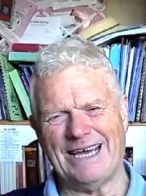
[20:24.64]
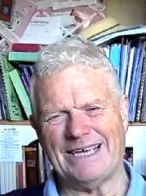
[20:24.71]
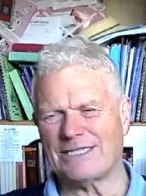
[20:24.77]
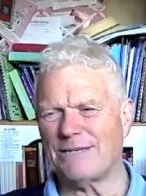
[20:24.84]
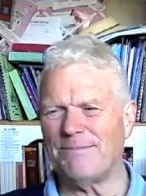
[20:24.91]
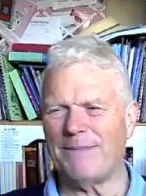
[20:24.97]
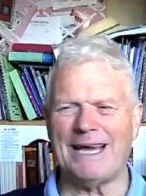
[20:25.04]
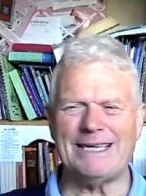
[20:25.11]

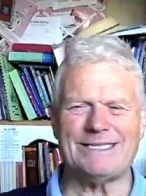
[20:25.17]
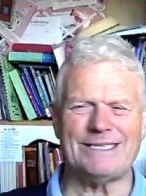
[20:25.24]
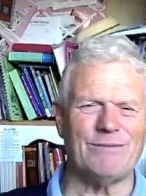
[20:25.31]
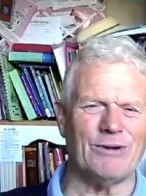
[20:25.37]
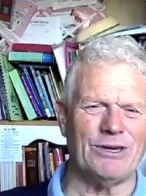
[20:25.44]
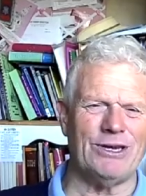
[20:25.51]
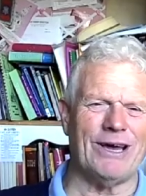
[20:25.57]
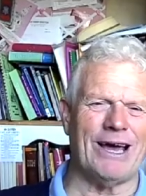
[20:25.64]
it's amazing
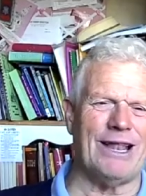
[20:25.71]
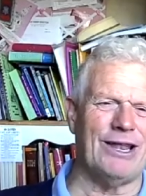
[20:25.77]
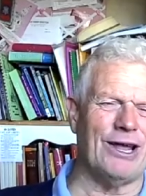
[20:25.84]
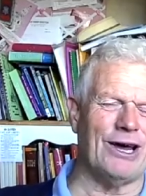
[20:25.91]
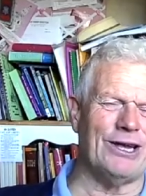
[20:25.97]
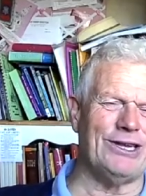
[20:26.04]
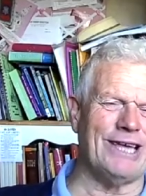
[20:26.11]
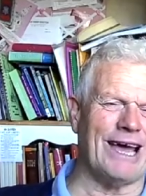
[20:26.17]
what you
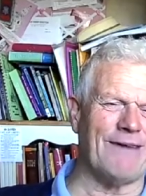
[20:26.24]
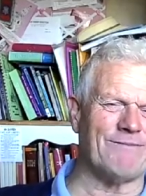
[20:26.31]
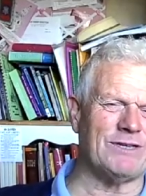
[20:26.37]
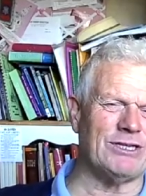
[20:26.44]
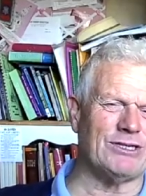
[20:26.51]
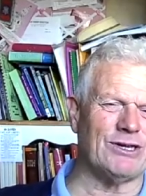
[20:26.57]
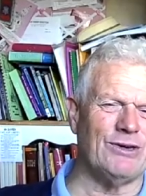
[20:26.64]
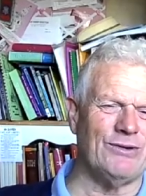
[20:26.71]
learn you have
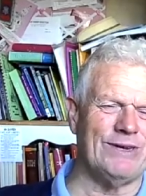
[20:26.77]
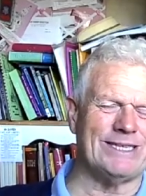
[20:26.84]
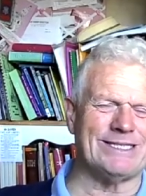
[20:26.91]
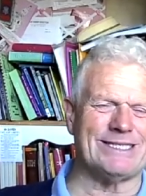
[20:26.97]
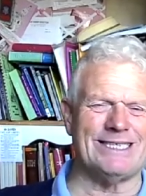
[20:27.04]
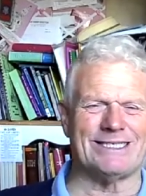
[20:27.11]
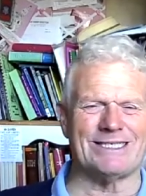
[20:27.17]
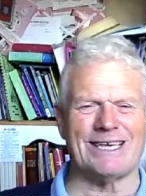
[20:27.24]
to do.
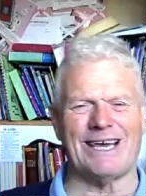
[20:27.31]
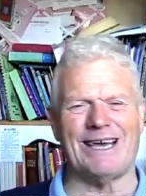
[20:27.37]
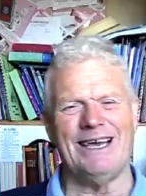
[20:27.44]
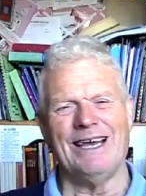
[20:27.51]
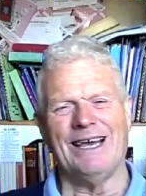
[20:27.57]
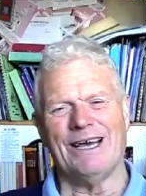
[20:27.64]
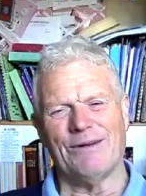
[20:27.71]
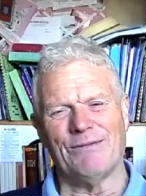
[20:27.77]
This is uh,
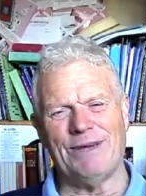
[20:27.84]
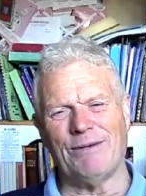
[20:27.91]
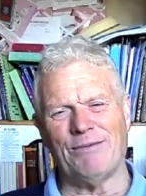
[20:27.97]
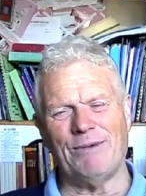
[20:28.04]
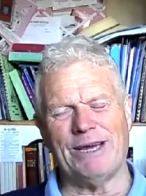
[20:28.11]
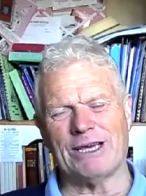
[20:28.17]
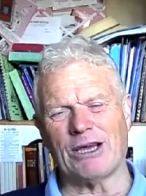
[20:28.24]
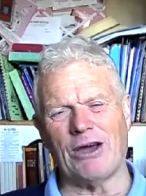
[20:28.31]
we
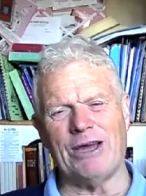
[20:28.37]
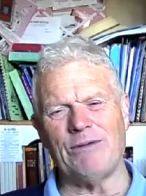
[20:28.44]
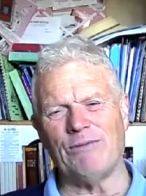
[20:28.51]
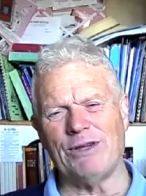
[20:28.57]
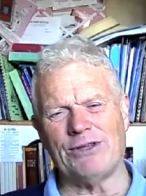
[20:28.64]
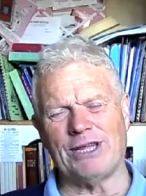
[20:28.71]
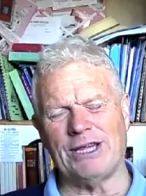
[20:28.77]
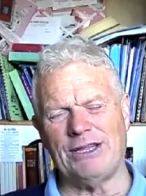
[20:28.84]
we're going
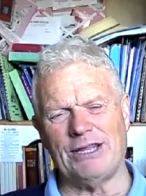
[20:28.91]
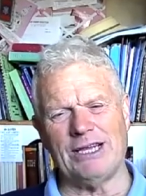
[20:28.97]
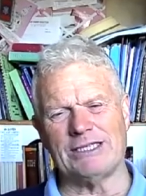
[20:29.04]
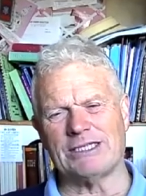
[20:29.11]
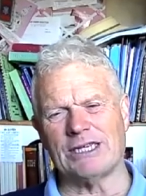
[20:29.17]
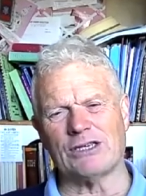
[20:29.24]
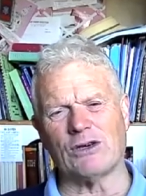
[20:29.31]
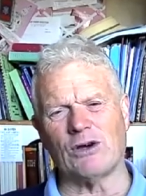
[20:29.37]
with
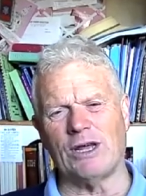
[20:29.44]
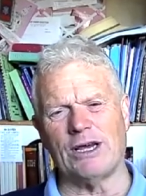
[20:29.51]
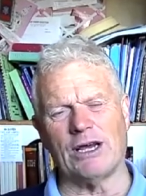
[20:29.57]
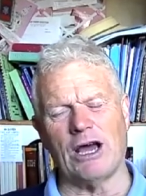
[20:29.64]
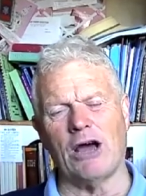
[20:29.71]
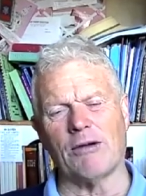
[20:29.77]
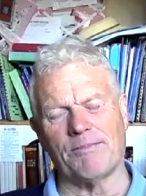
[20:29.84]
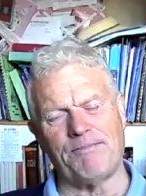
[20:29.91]
it's got a,
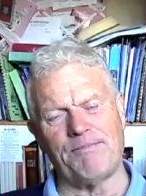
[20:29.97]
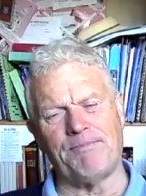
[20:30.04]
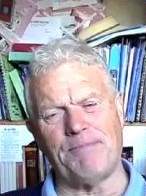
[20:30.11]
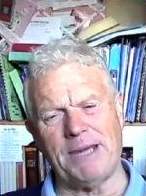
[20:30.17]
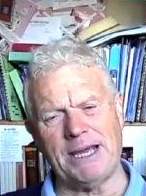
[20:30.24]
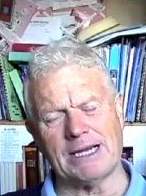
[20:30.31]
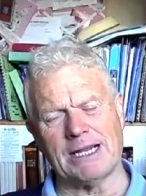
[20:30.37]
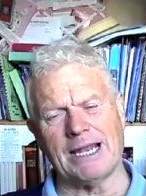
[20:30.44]
a,
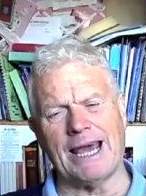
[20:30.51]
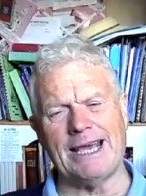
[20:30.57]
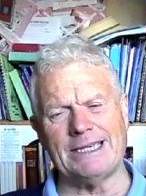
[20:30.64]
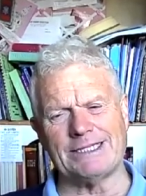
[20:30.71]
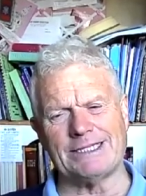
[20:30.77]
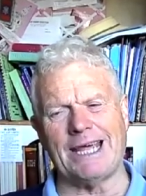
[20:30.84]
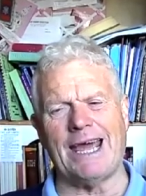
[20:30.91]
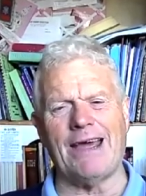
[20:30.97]
big
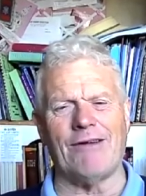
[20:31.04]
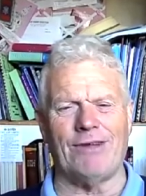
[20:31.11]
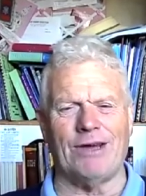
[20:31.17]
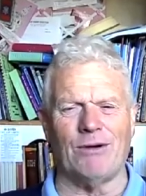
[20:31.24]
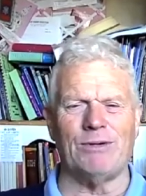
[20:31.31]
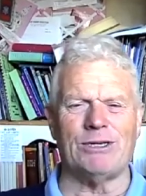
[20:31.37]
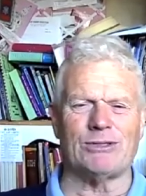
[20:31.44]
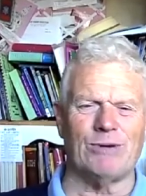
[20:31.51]
glazed
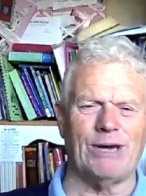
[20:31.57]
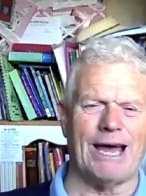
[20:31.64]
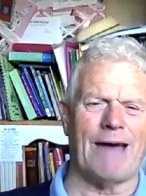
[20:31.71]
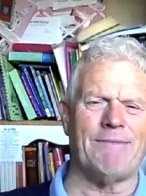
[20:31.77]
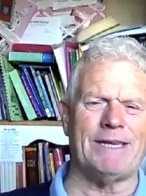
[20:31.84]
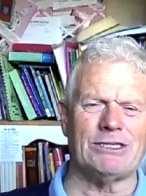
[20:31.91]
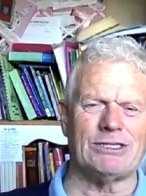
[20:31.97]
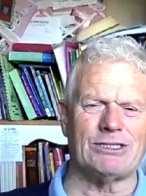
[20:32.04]
area which we're
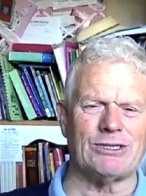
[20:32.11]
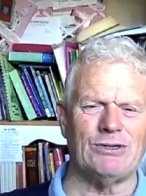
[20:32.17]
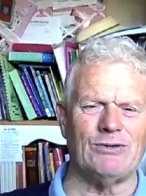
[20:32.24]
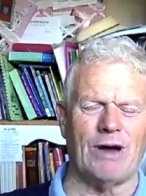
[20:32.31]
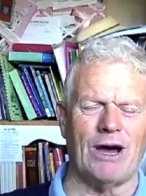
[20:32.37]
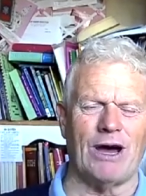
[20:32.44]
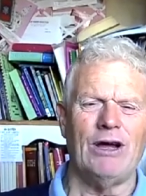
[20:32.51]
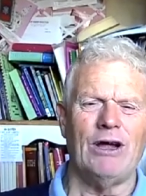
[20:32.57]
having
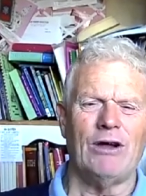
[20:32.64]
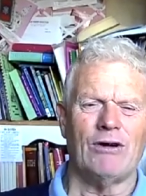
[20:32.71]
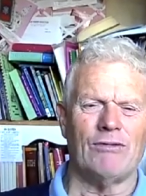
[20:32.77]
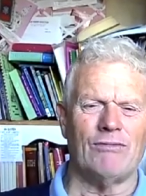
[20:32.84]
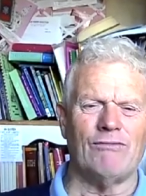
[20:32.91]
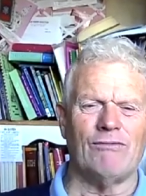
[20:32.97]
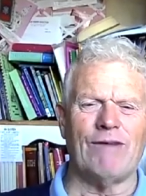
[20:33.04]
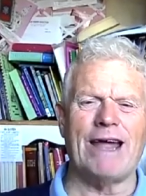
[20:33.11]
to uh,
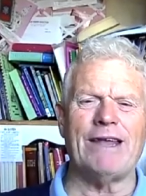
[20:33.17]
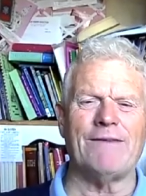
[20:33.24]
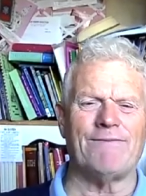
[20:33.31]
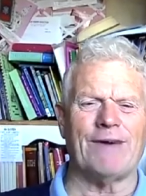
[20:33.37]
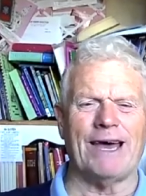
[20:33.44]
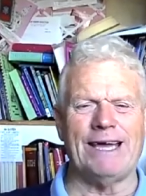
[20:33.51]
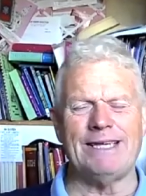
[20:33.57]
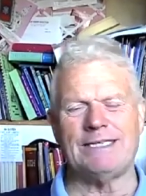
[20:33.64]

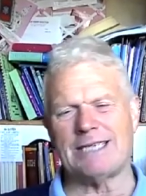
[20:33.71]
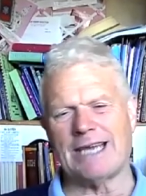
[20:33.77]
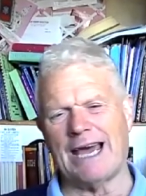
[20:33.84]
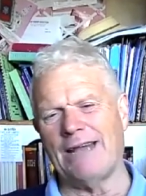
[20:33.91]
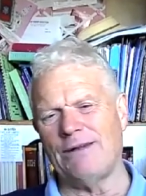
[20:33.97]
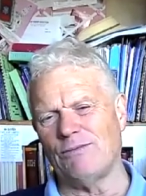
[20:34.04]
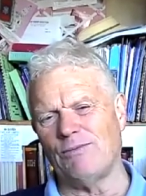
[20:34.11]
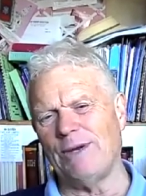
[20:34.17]
renovate,
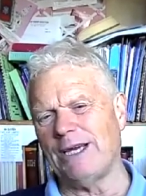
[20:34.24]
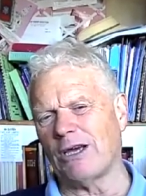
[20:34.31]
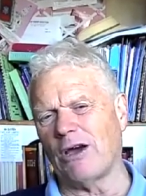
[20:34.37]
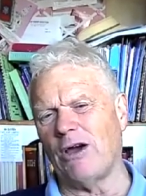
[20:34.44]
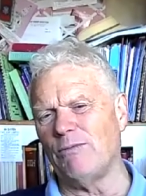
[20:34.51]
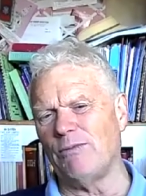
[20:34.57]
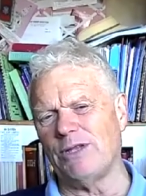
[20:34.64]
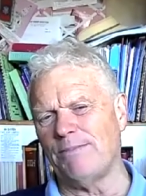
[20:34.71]
and we're
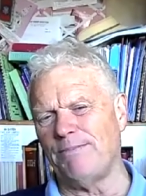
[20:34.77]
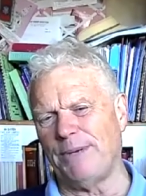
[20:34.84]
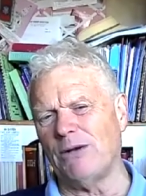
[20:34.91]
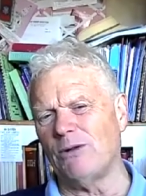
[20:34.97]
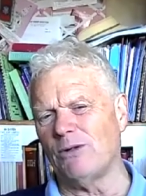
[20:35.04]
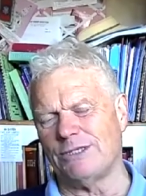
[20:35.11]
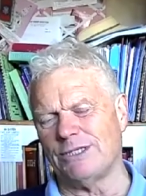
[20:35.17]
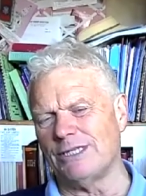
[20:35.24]
going with the
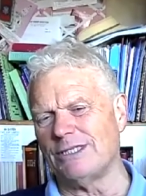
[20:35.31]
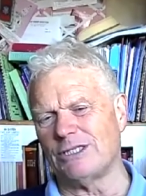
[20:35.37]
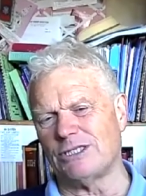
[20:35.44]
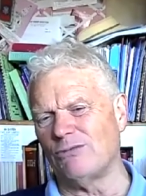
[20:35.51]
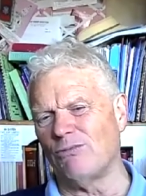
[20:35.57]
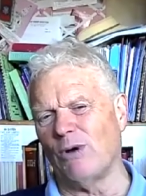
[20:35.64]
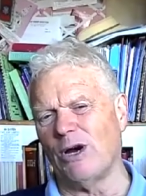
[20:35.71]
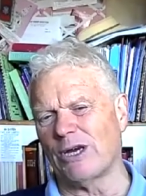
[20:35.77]
builders
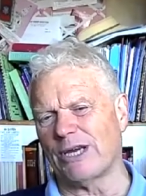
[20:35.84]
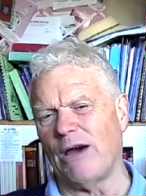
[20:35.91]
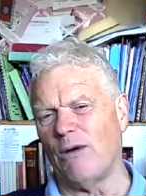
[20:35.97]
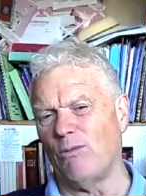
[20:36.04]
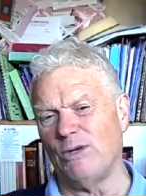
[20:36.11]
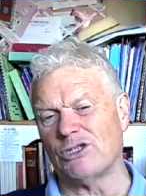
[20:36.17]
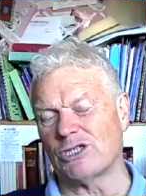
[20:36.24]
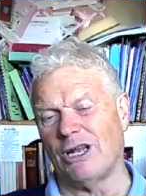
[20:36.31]
to work
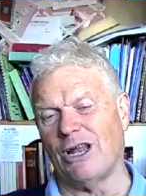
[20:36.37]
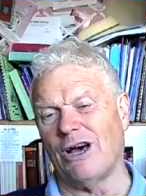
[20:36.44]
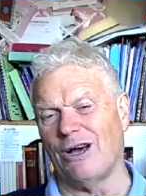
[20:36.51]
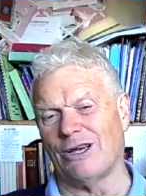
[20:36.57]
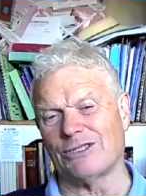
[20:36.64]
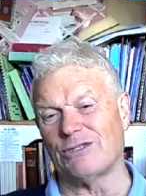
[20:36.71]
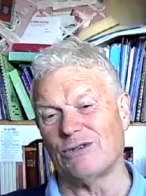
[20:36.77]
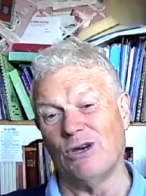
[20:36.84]
out which
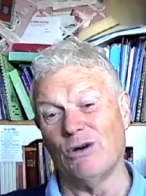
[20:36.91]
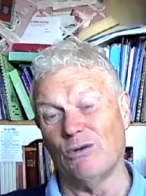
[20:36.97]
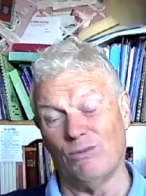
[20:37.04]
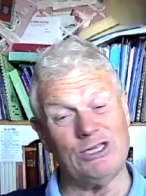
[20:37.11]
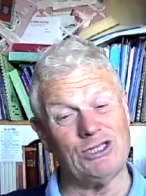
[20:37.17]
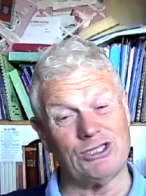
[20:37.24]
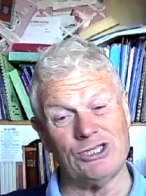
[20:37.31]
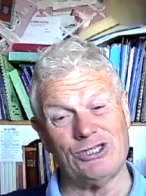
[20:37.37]
glass
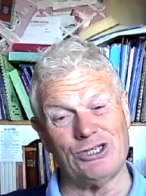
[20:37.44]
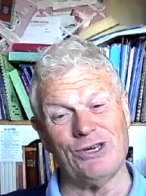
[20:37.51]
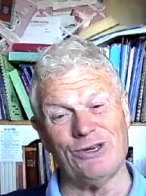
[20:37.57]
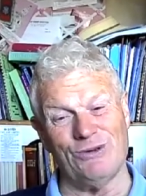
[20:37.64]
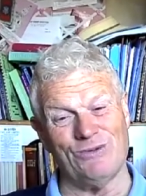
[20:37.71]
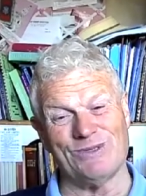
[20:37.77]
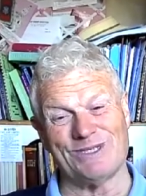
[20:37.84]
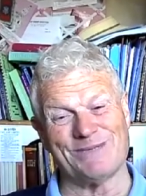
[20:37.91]
we should
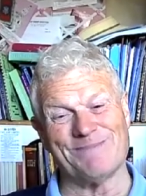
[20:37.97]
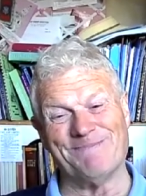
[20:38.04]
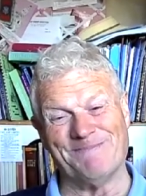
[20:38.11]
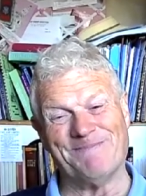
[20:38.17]
use.